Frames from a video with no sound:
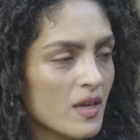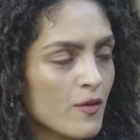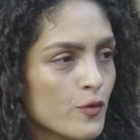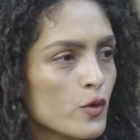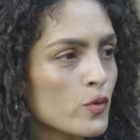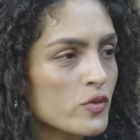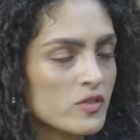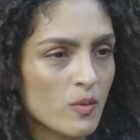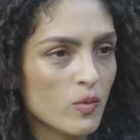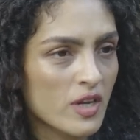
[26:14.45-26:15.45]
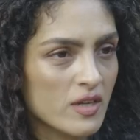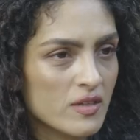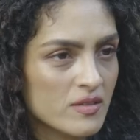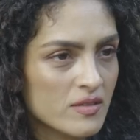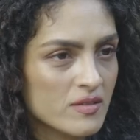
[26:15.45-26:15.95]
you lose someone,
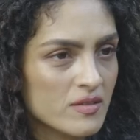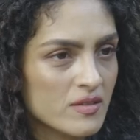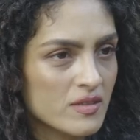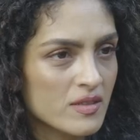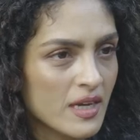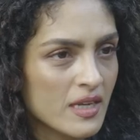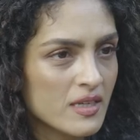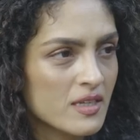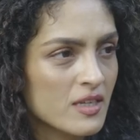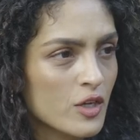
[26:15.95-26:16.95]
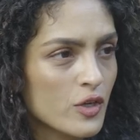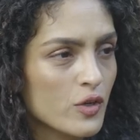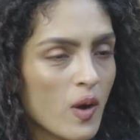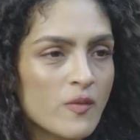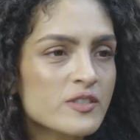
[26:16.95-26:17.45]
right,
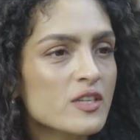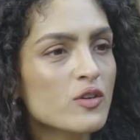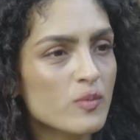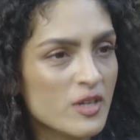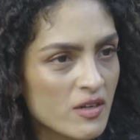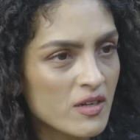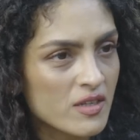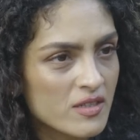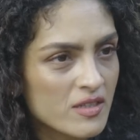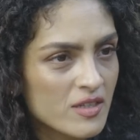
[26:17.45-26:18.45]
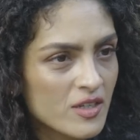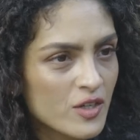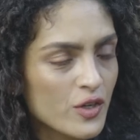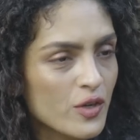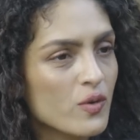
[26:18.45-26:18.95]
you're obviously going to be hurt.
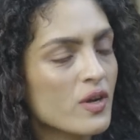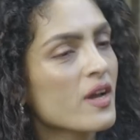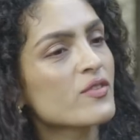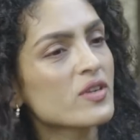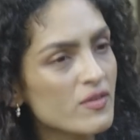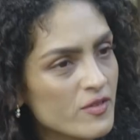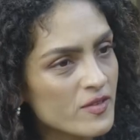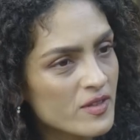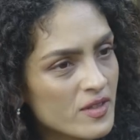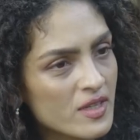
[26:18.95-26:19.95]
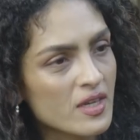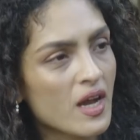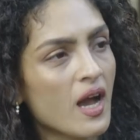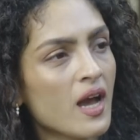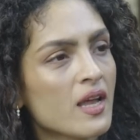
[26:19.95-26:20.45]
You're going to have grief.
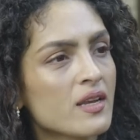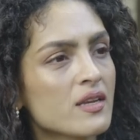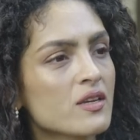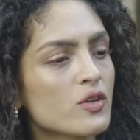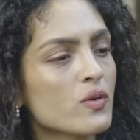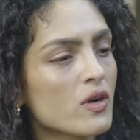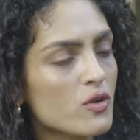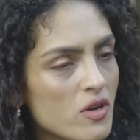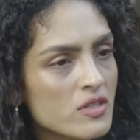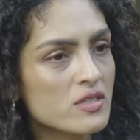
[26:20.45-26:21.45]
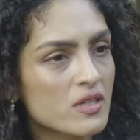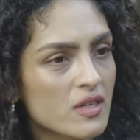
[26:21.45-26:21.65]
And you acknowledge the